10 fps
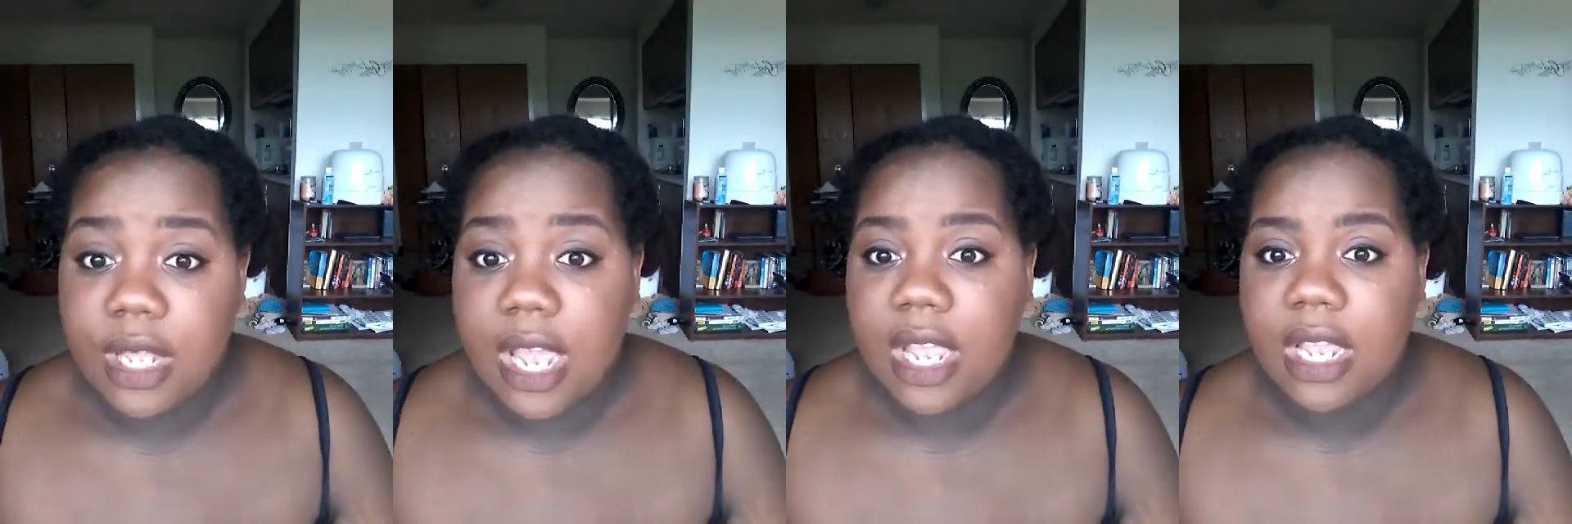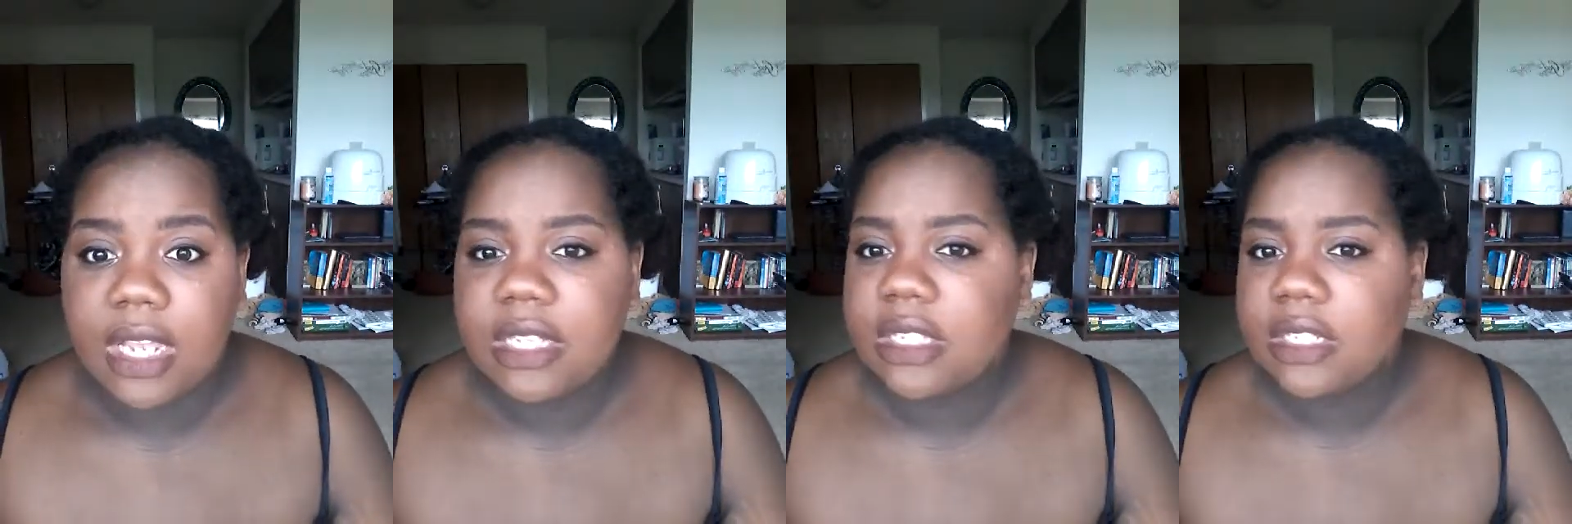Like,
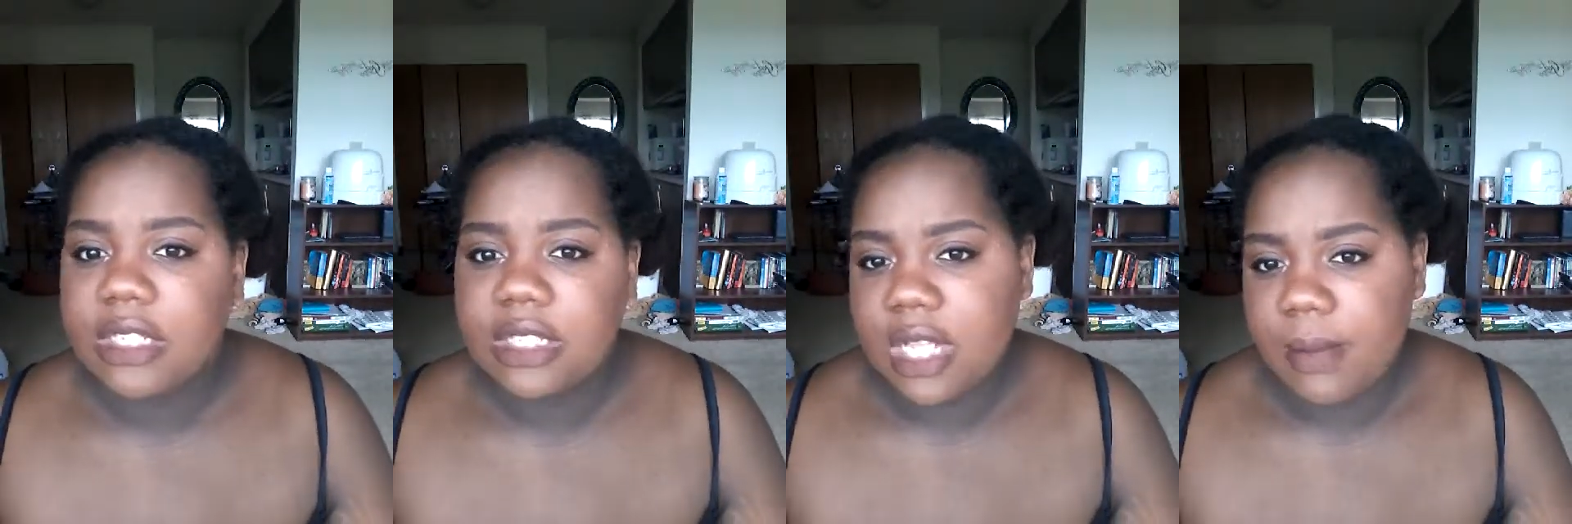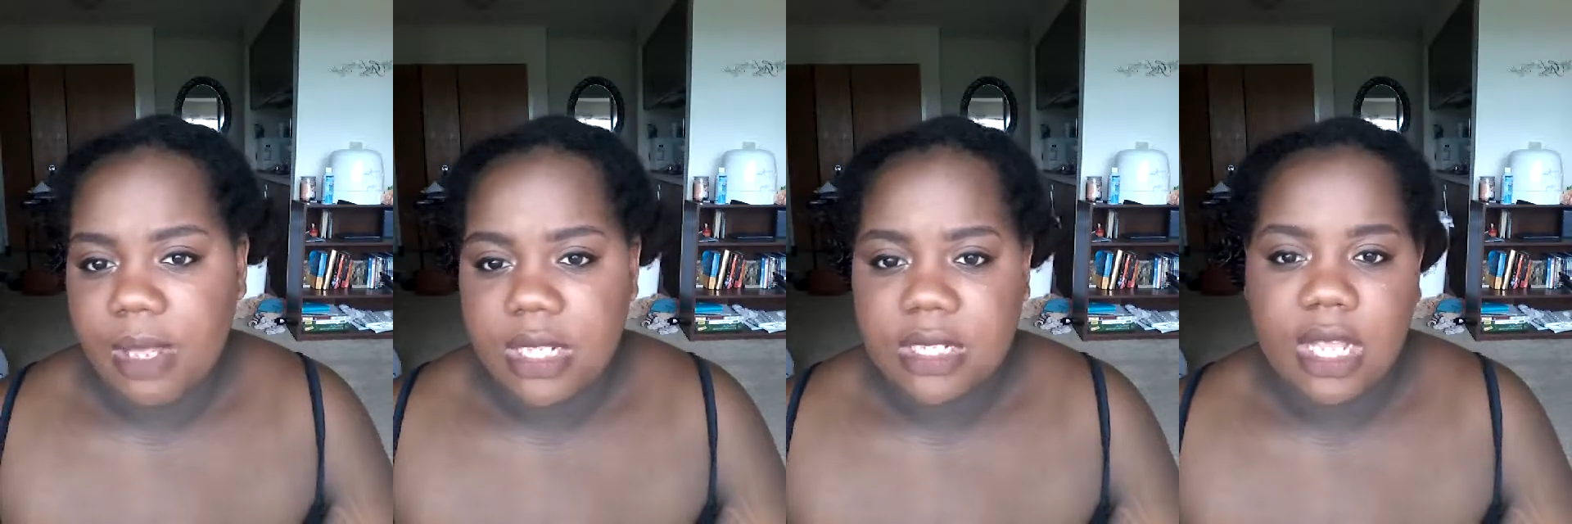it is just
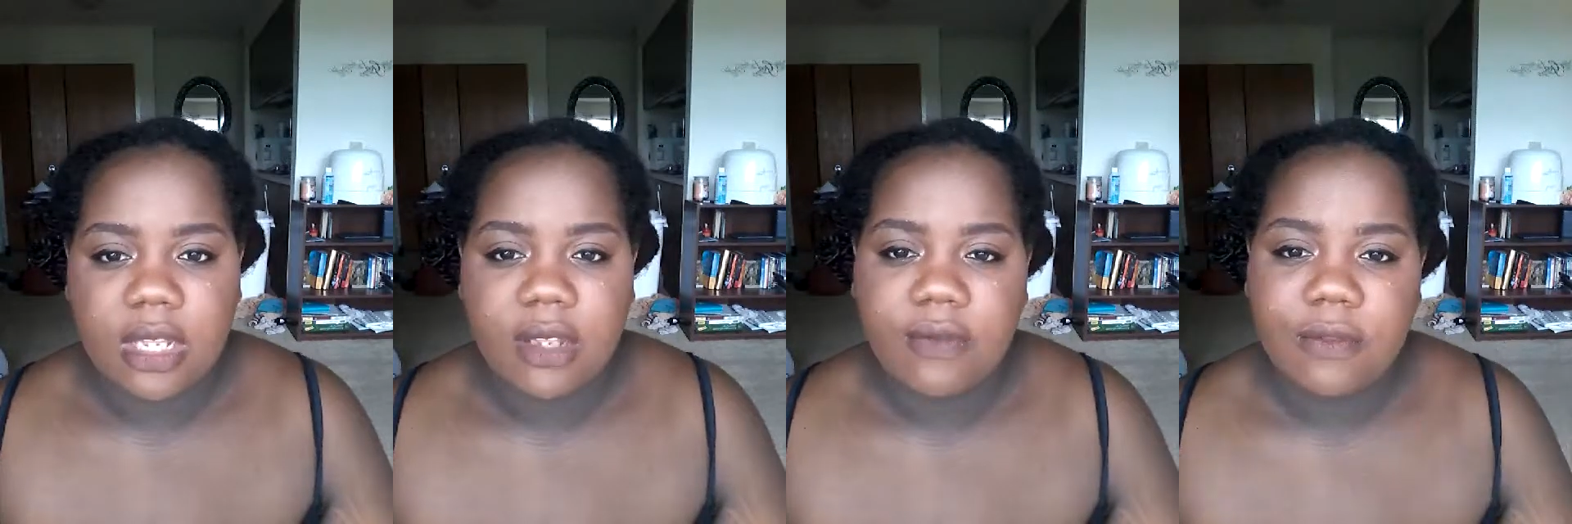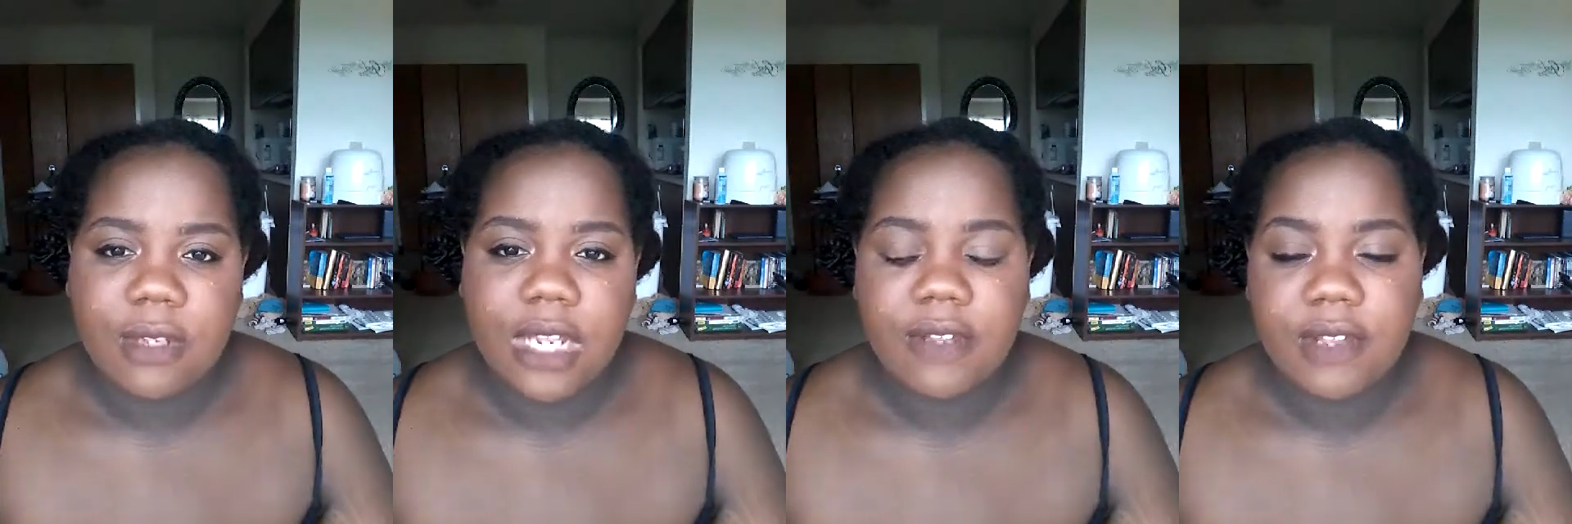amazing. I love food.
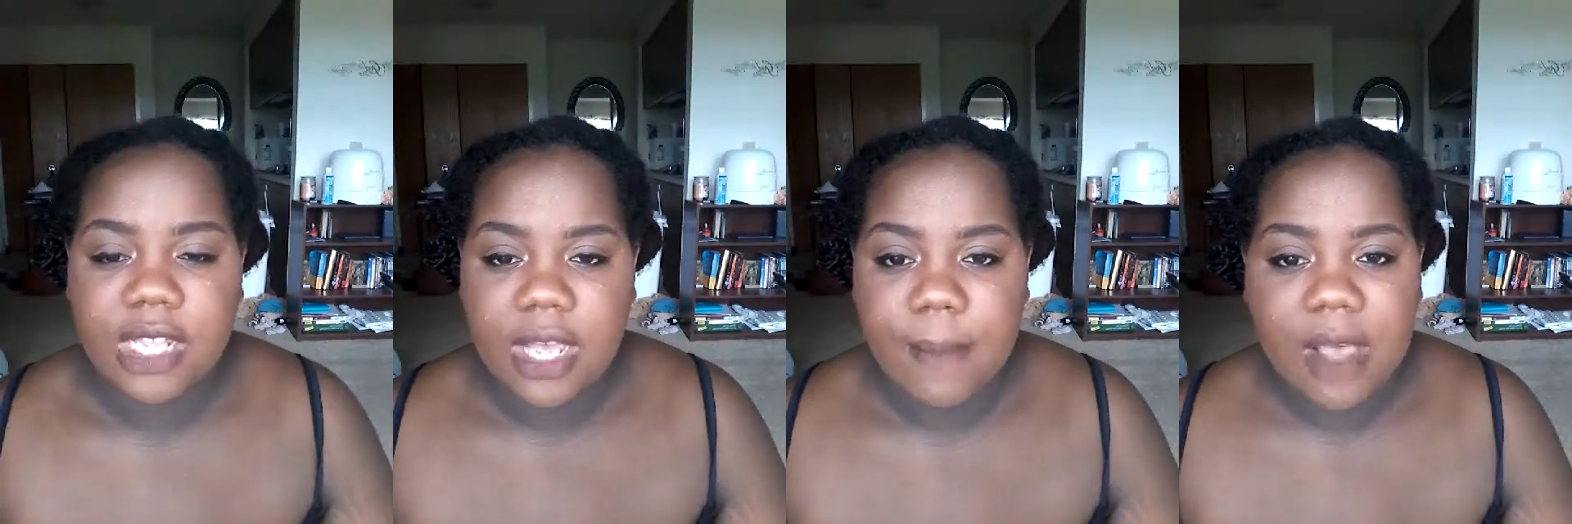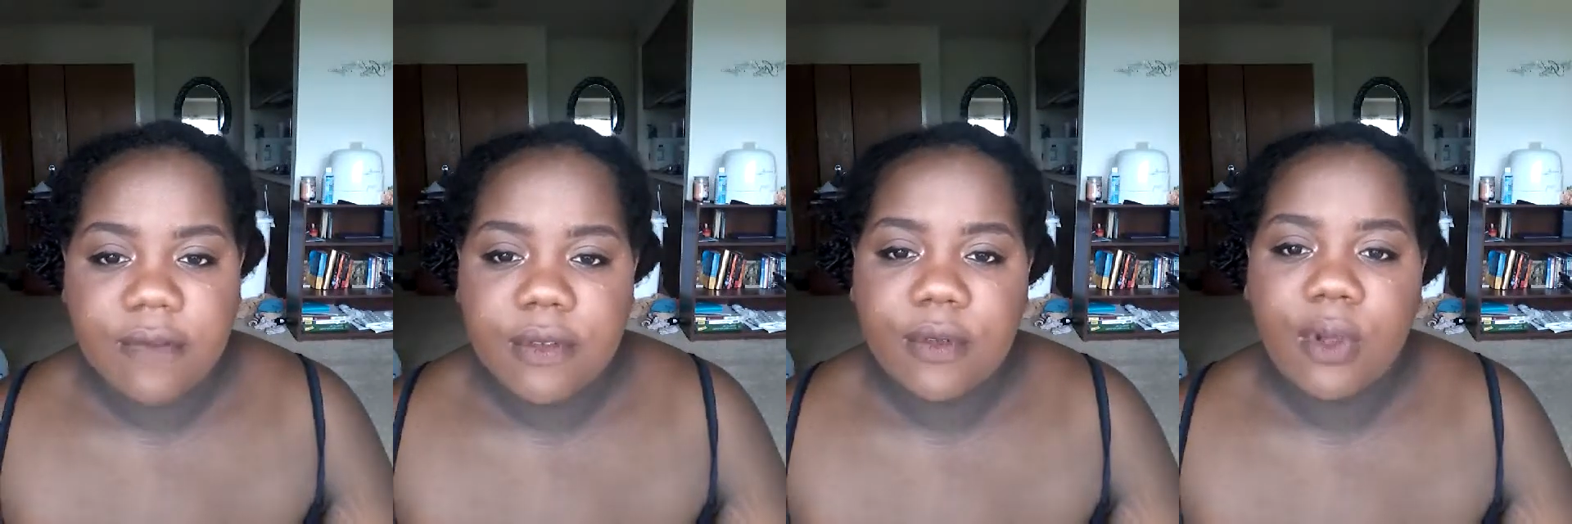I love anything
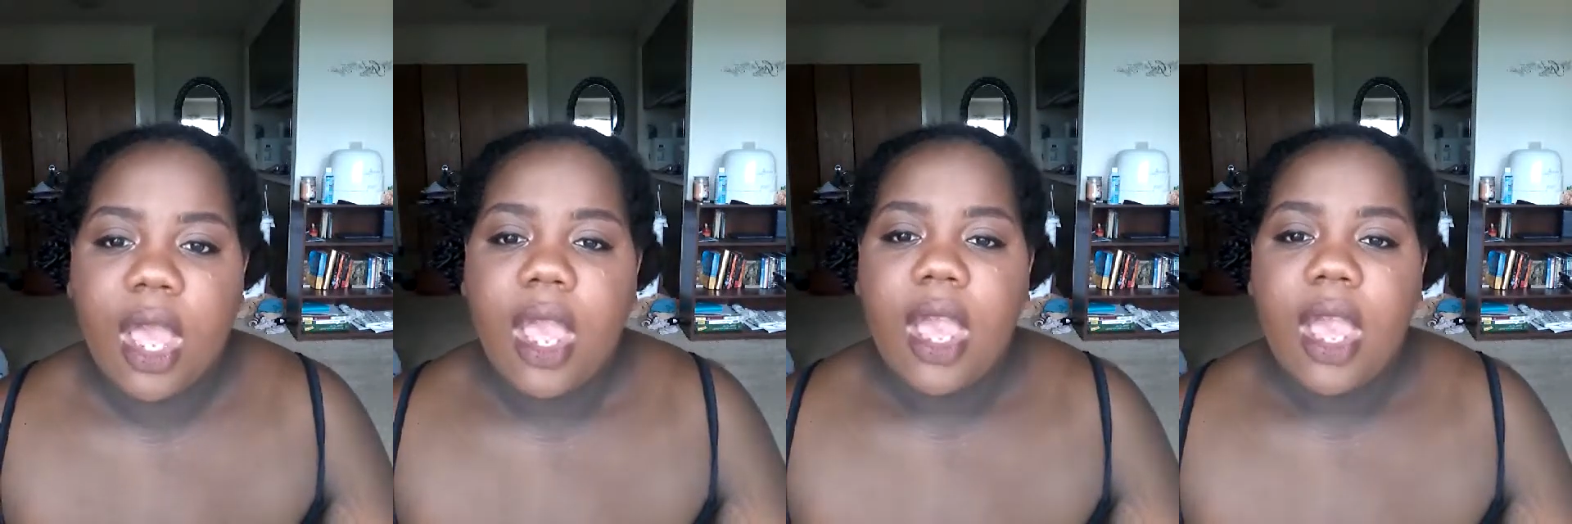about food.